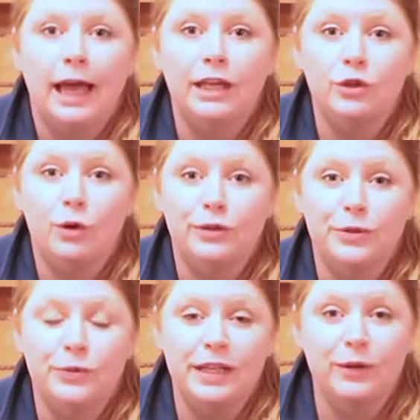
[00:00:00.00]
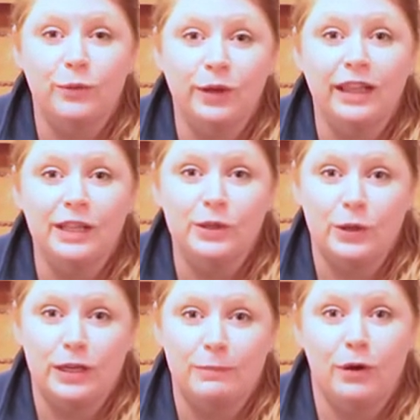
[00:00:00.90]
And you also need a really
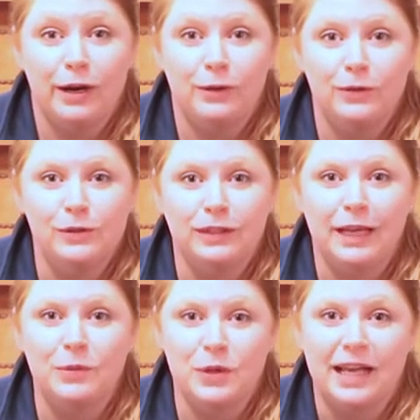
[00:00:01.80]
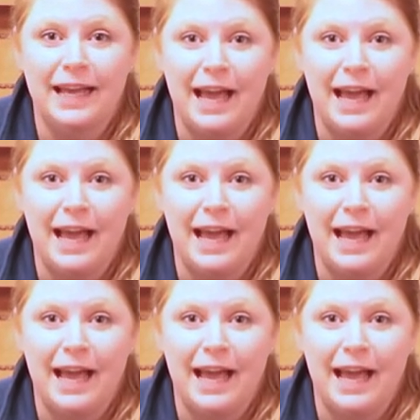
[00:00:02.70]
dirty bridle like what I